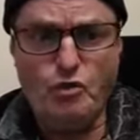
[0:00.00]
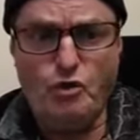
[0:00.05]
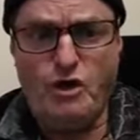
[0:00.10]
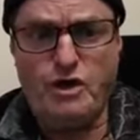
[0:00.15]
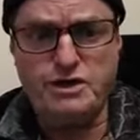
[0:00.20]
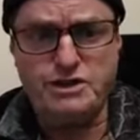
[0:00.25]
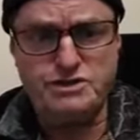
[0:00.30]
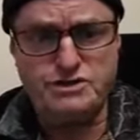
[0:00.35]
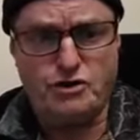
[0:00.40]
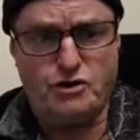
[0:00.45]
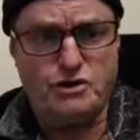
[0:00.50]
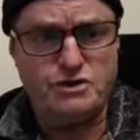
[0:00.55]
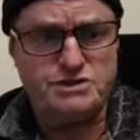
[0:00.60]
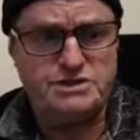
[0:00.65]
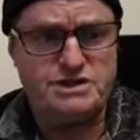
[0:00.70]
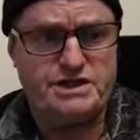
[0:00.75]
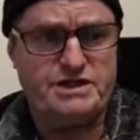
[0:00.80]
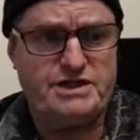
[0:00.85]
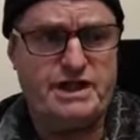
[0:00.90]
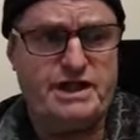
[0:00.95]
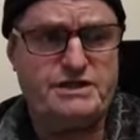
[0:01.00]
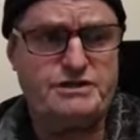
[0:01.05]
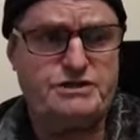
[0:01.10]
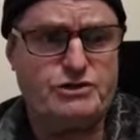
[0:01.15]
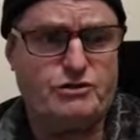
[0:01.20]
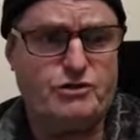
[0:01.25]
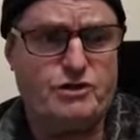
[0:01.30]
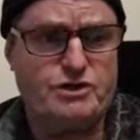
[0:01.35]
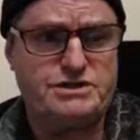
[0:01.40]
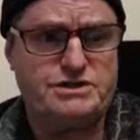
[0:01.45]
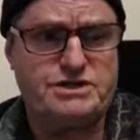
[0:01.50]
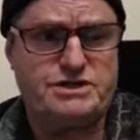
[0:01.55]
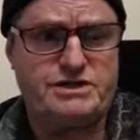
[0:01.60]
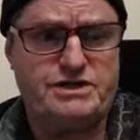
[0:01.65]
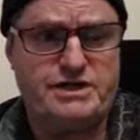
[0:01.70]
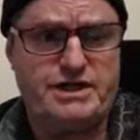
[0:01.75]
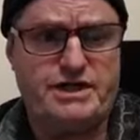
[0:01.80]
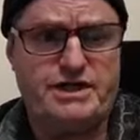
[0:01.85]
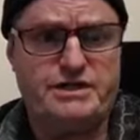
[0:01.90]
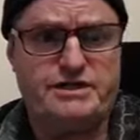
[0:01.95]
why does God send Antichrist in
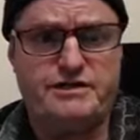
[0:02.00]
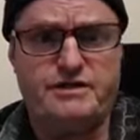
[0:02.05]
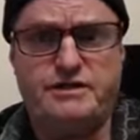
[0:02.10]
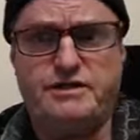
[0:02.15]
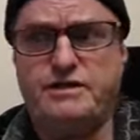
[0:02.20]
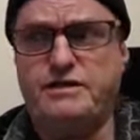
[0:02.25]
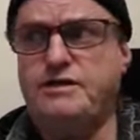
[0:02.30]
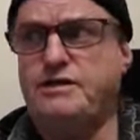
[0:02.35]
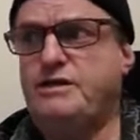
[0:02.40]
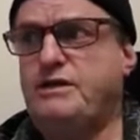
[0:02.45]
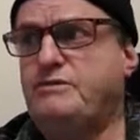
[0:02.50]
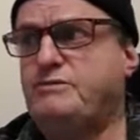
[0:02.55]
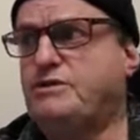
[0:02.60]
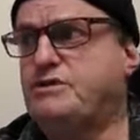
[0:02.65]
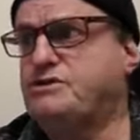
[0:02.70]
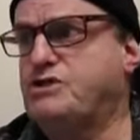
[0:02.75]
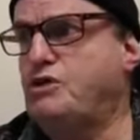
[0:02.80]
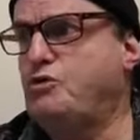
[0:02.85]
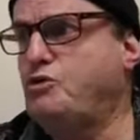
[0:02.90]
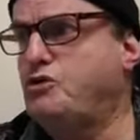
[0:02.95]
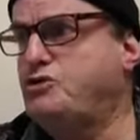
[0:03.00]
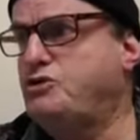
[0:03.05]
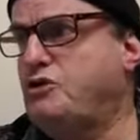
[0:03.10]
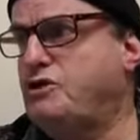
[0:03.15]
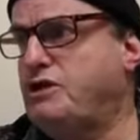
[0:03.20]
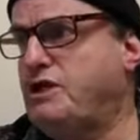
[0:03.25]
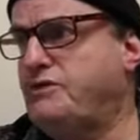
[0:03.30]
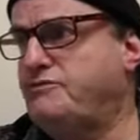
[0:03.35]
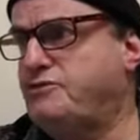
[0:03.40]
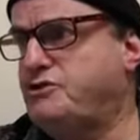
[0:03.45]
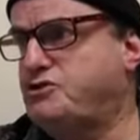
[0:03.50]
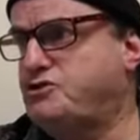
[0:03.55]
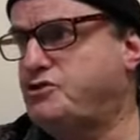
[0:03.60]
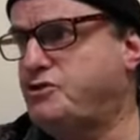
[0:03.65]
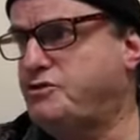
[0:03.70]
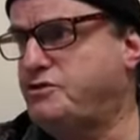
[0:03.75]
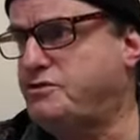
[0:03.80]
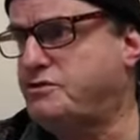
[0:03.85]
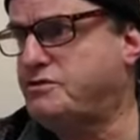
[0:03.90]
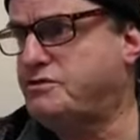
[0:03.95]
the end? Because they would not love the
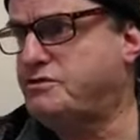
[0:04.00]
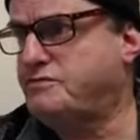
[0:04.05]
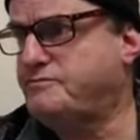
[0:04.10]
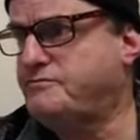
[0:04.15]
truth.